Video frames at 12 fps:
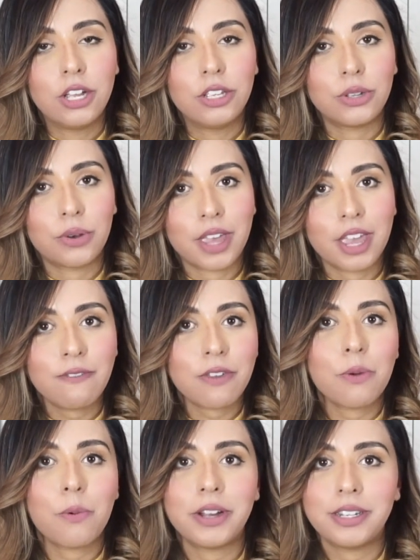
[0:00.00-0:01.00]
so if
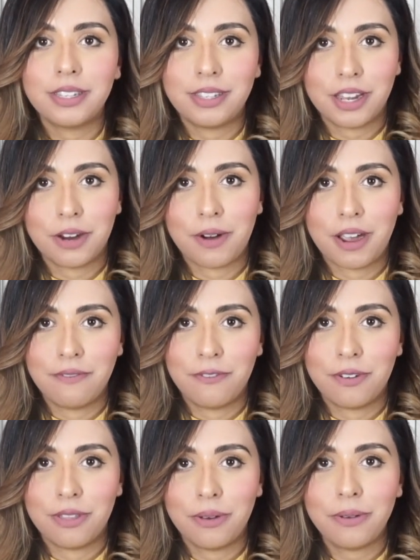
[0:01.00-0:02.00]
you want to stick around
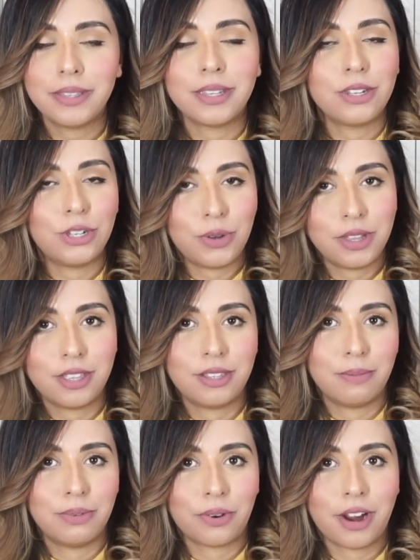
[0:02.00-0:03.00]
for those, then do hit the
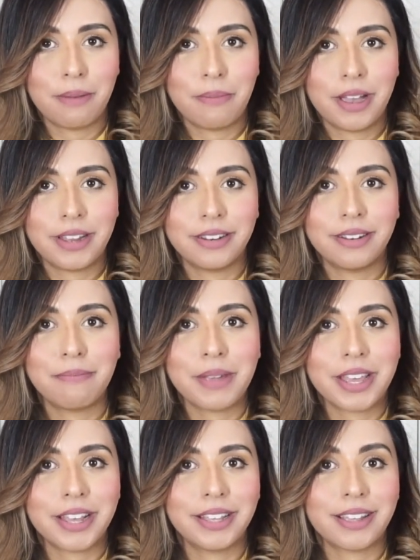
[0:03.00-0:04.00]
subscribe button,
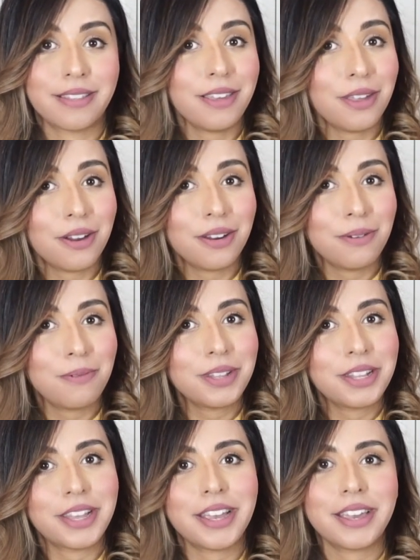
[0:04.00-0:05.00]
because I think you're going to
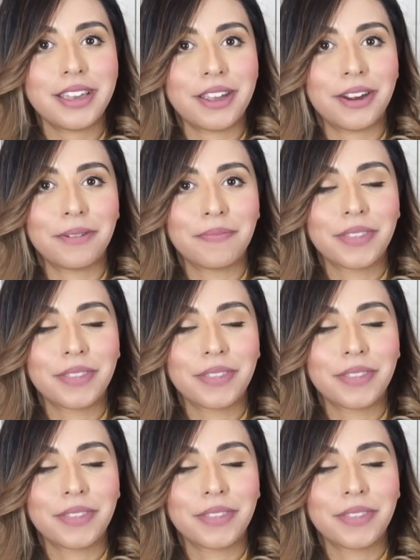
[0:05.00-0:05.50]
really like it here.